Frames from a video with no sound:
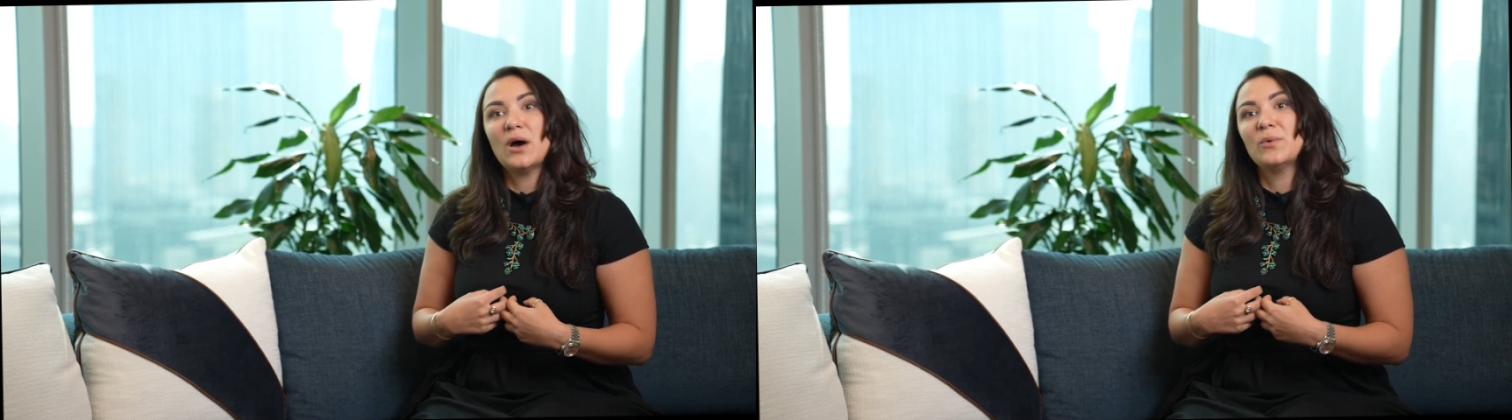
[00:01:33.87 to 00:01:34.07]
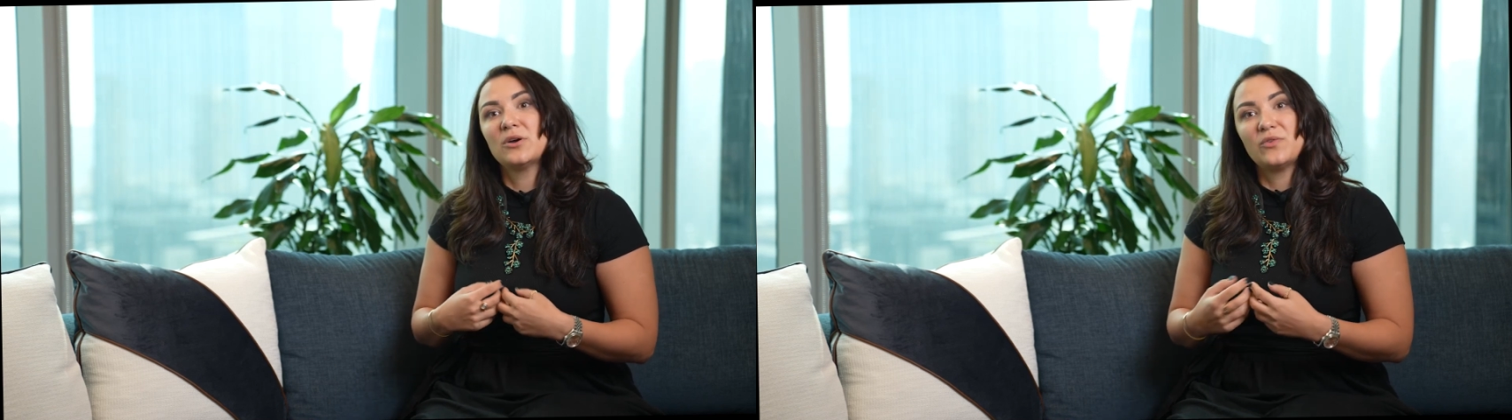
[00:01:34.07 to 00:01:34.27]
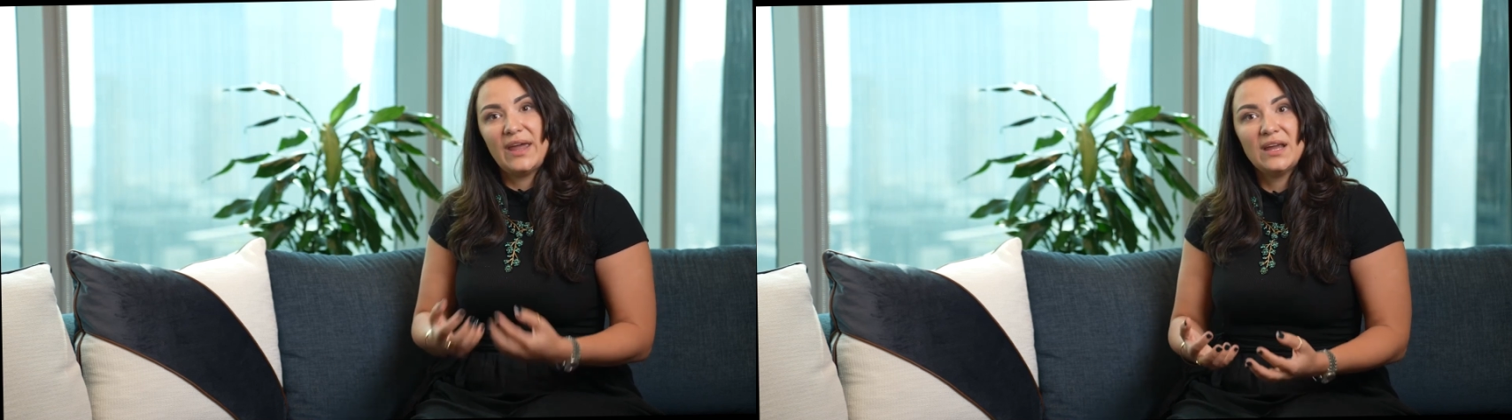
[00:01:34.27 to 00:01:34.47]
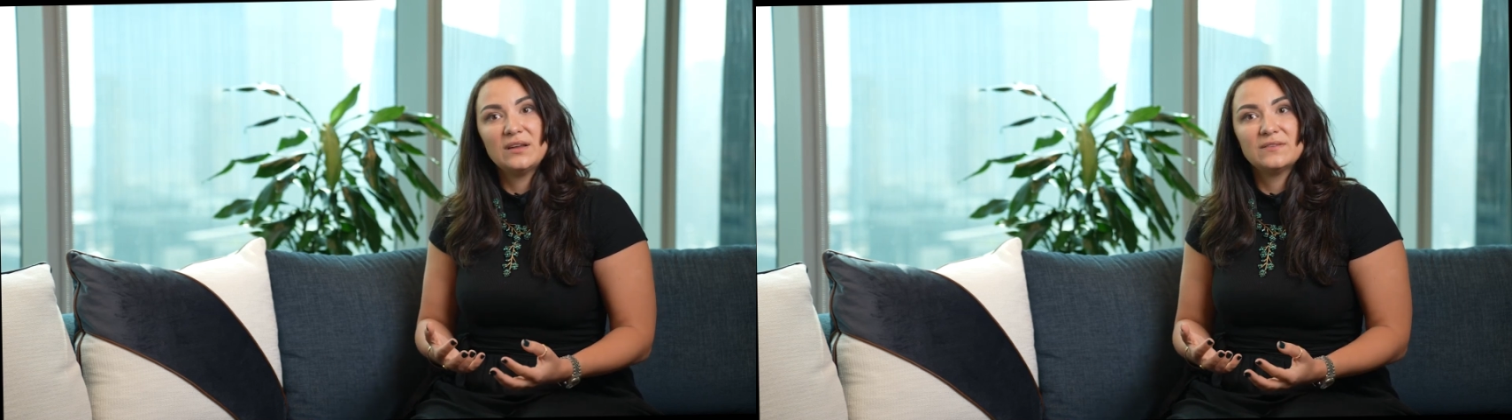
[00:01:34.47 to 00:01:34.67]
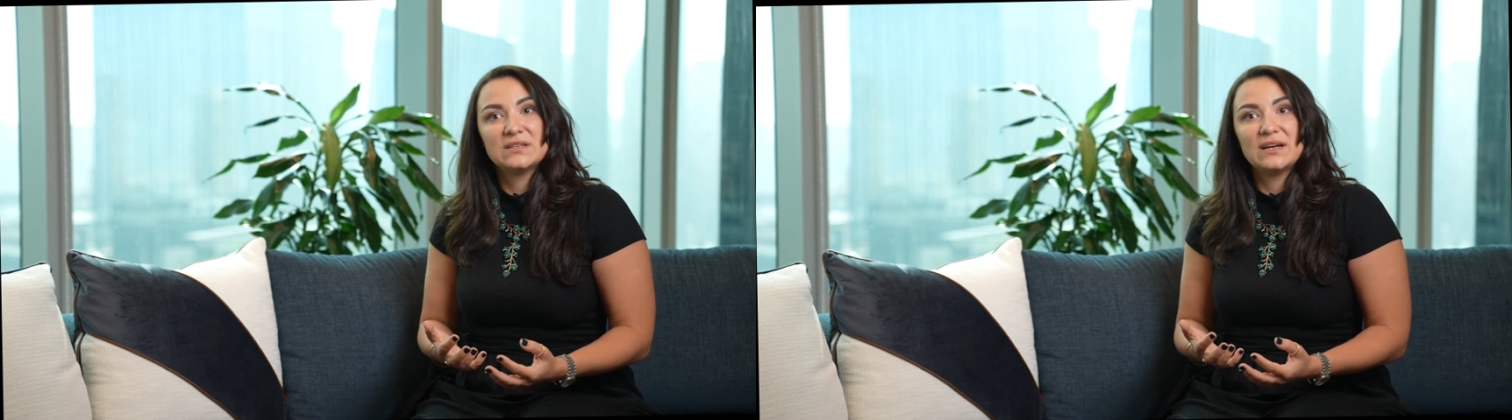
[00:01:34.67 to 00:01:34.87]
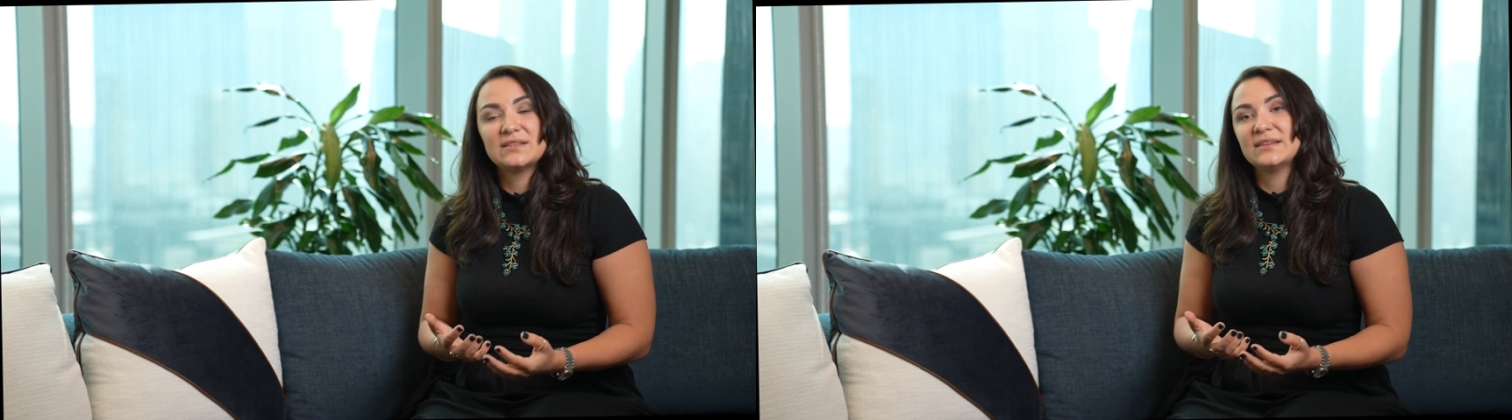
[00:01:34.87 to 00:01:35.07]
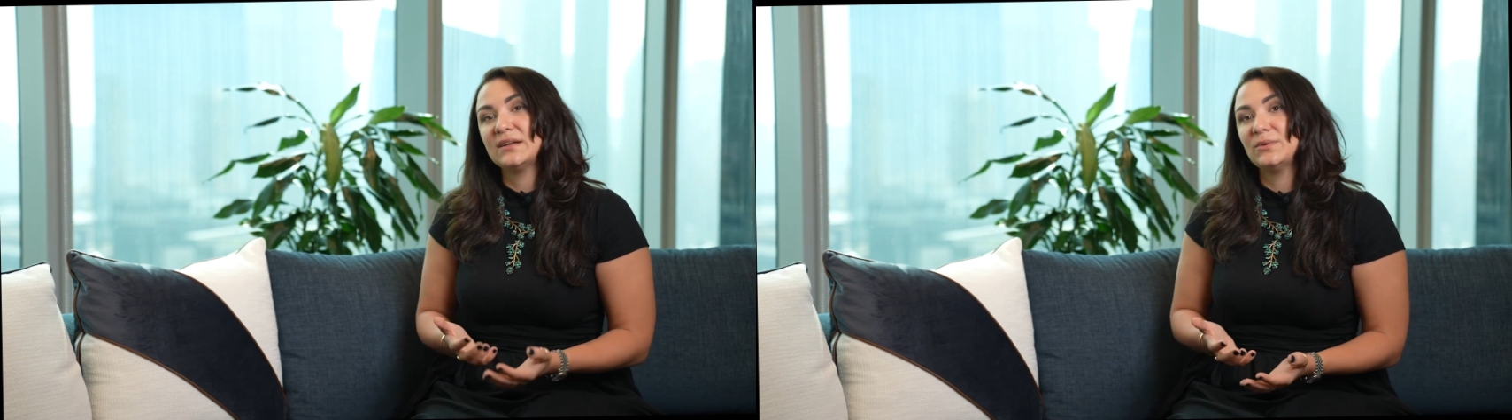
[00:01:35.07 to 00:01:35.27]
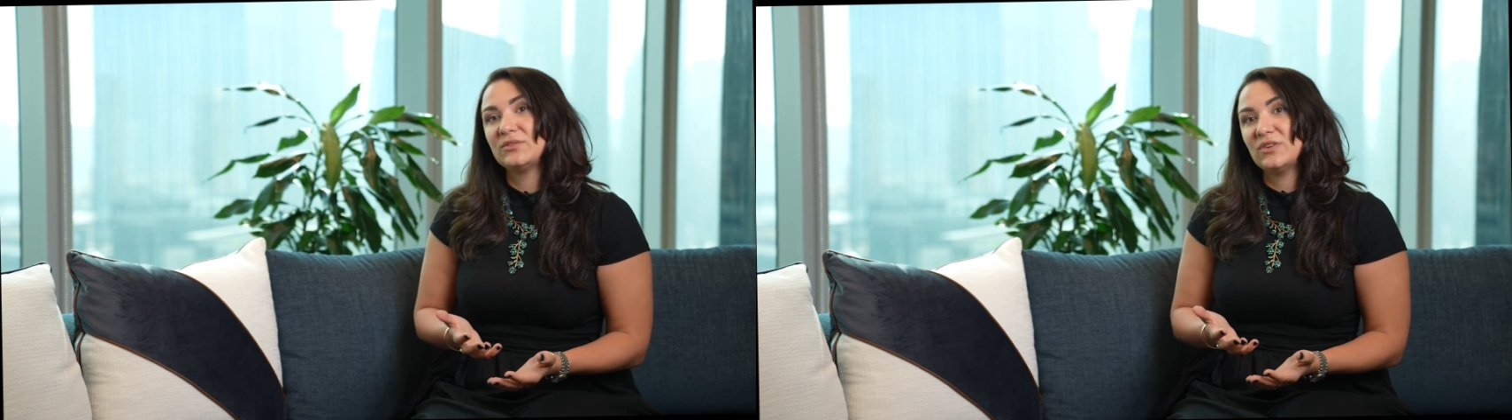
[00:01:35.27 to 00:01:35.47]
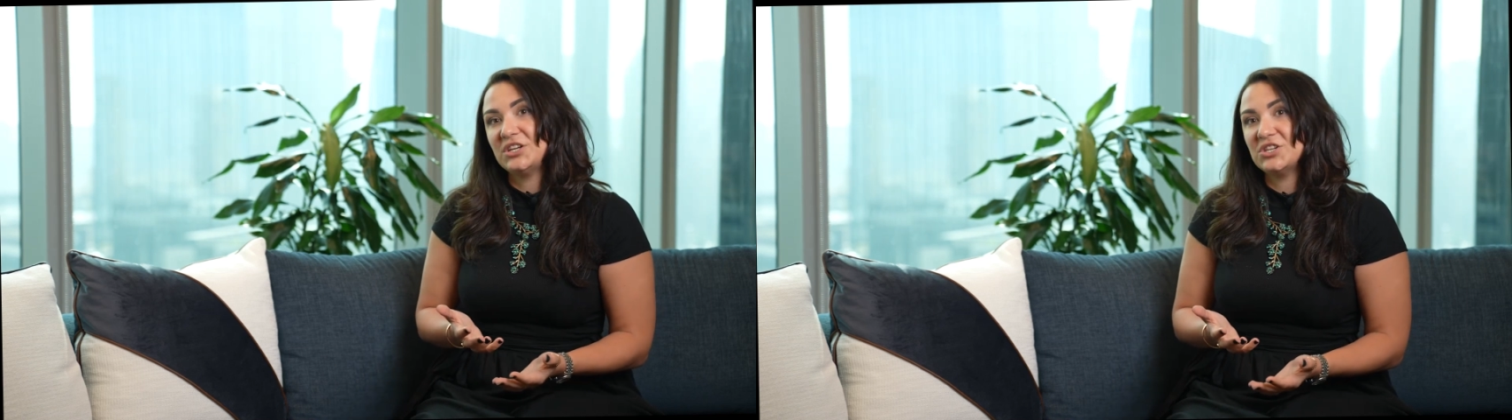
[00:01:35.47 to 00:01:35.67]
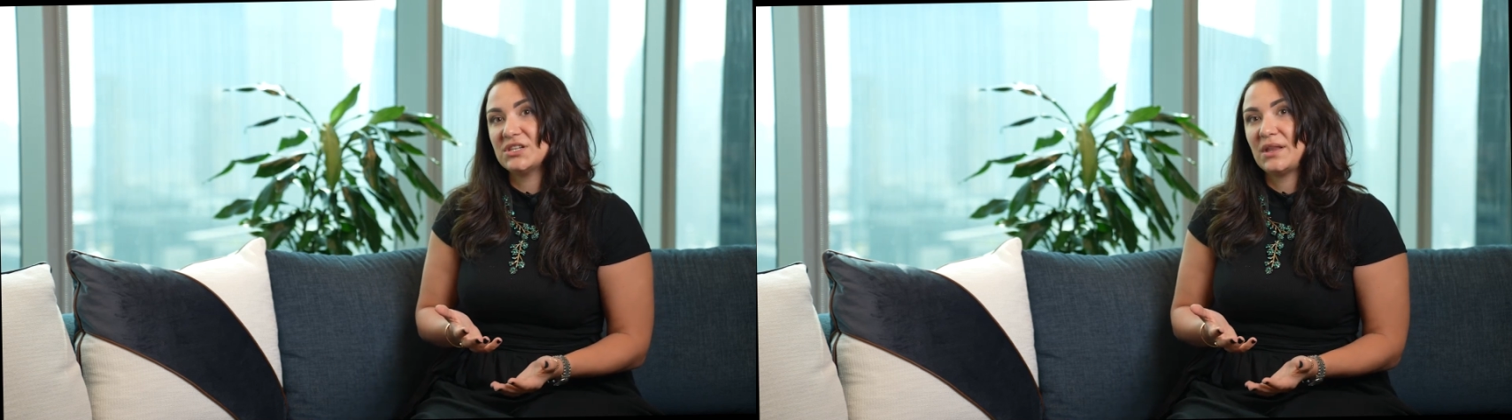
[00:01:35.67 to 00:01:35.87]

our creative sides and our strategic